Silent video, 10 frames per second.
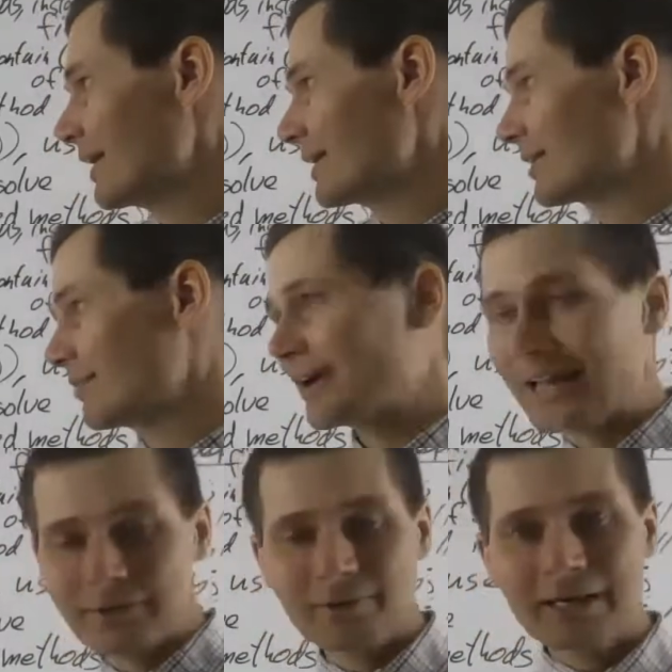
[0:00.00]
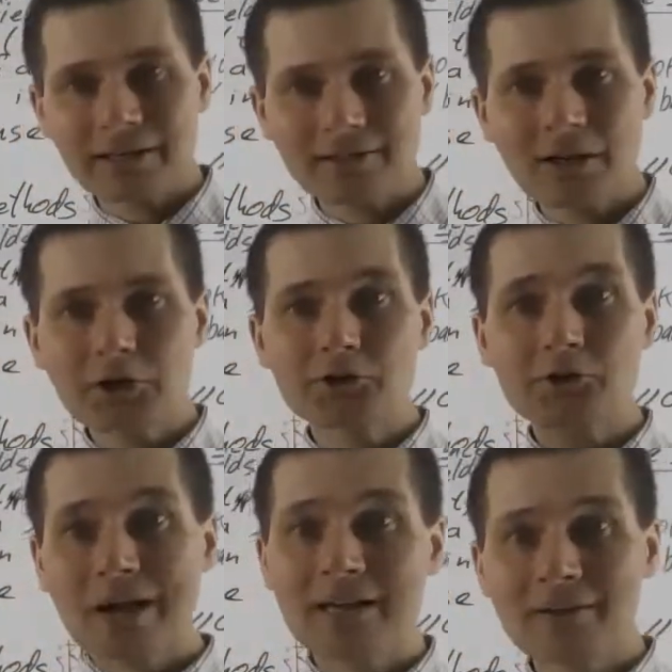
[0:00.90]
it evaluating
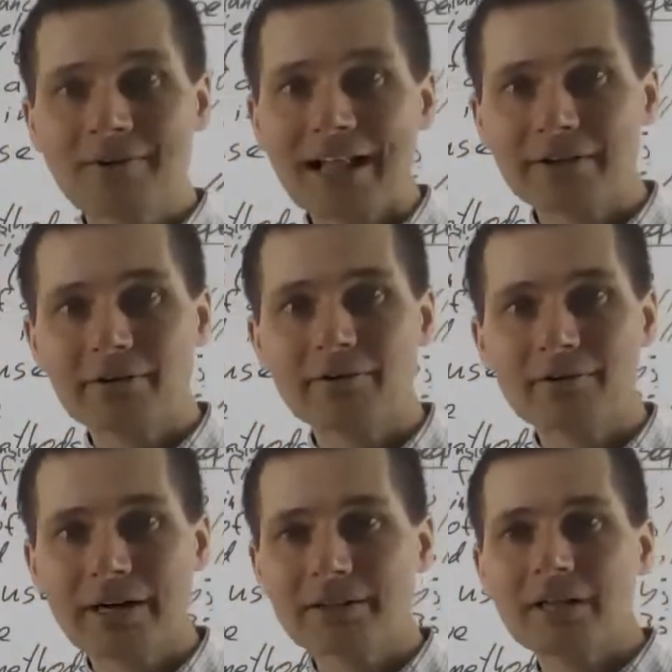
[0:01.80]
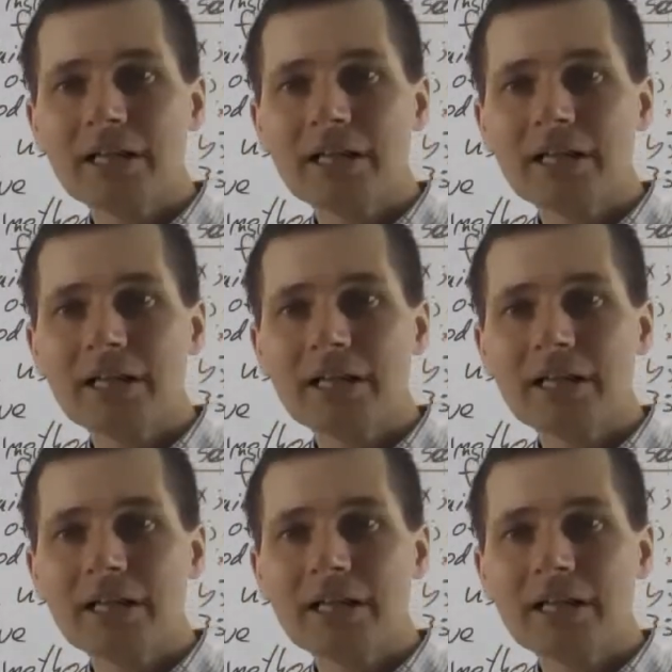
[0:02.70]
to any value, right?